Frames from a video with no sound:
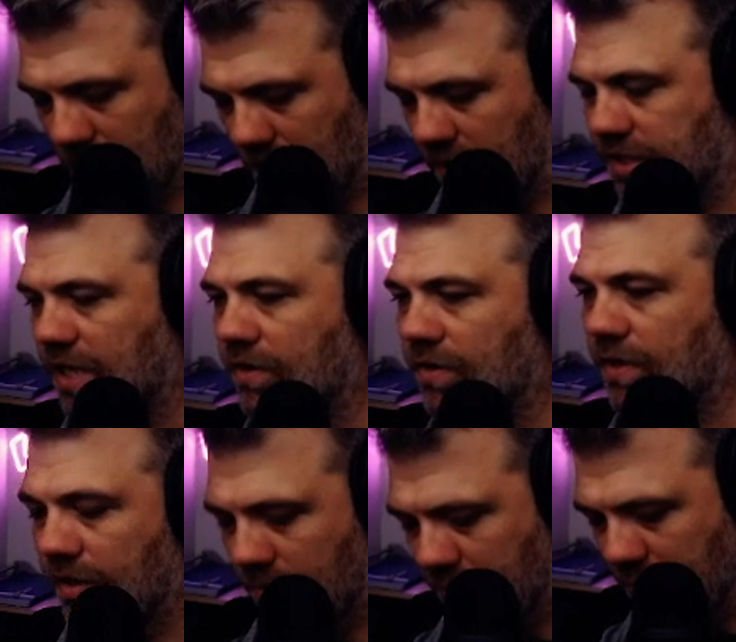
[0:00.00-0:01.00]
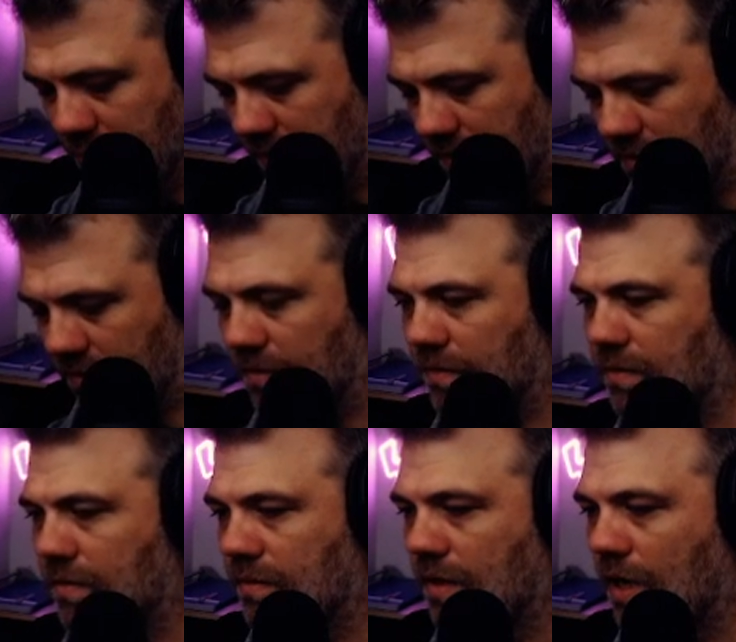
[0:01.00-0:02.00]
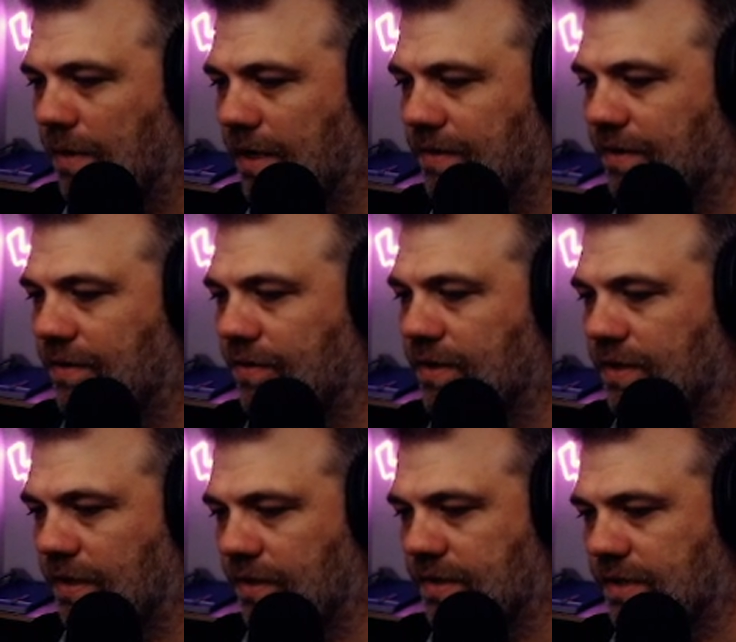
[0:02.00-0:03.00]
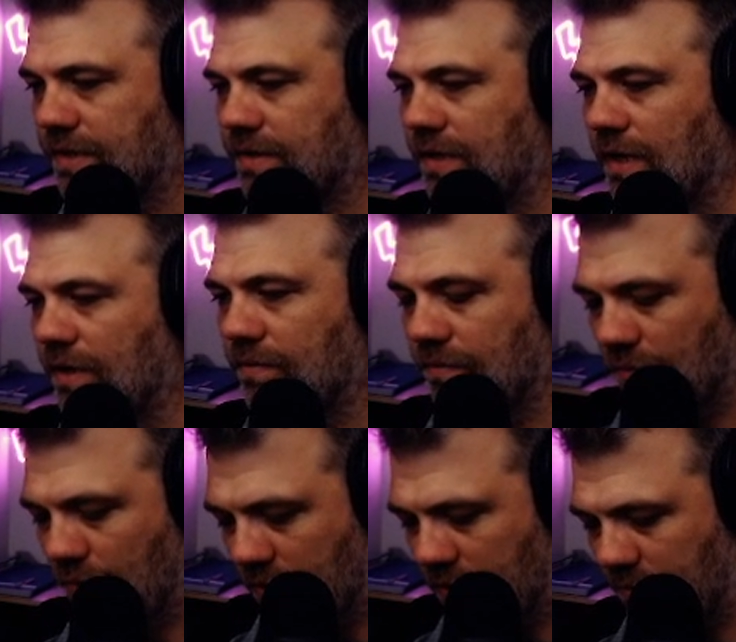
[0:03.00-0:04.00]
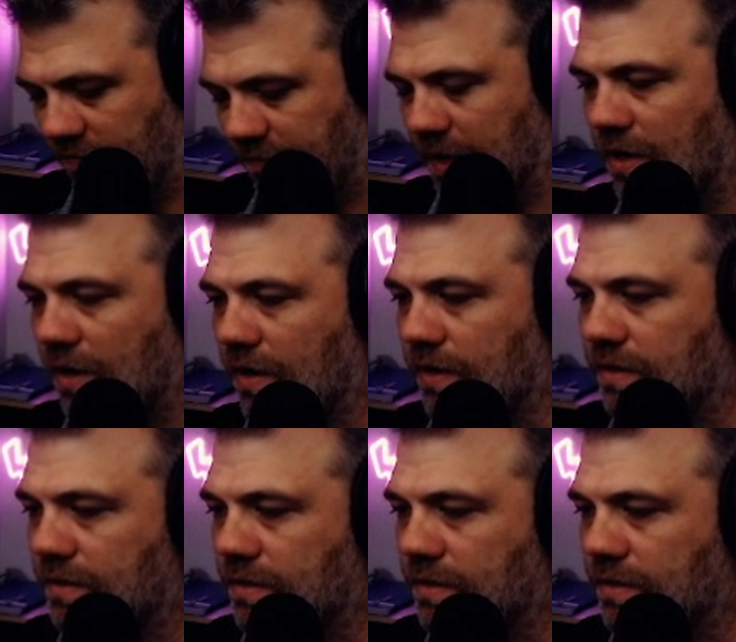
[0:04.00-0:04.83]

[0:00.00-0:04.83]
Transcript: etc. But I mean, it's, wouldn't have been hard